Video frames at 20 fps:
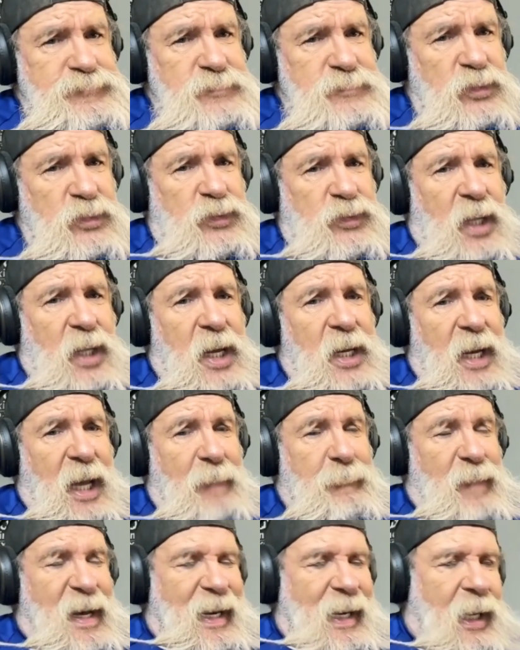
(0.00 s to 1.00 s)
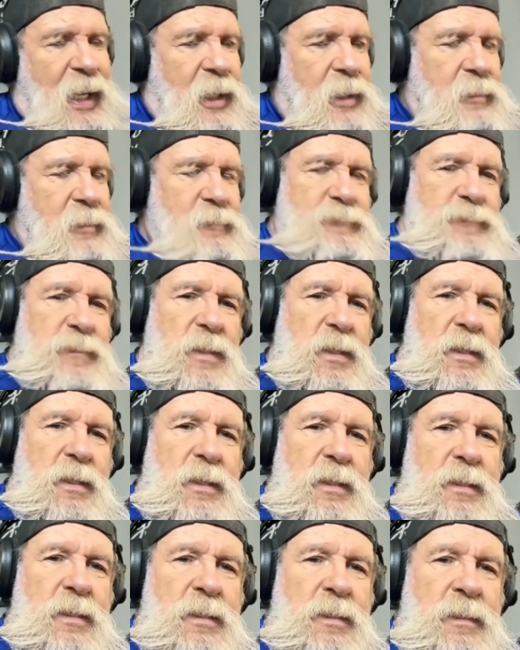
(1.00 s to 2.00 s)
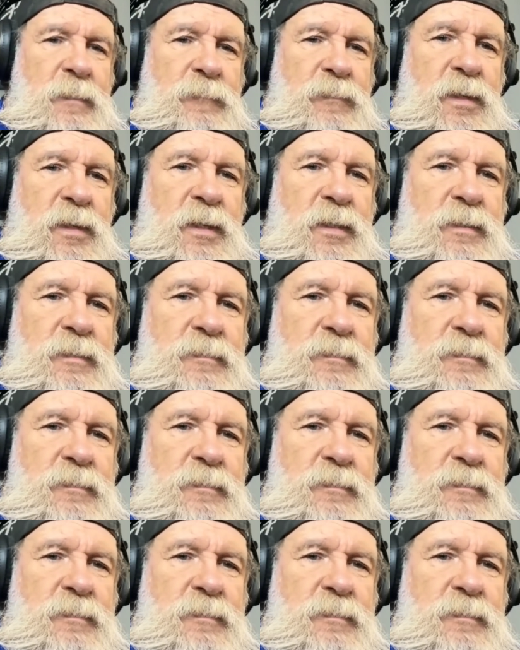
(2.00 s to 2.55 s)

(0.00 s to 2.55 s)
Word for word: state, I might add. But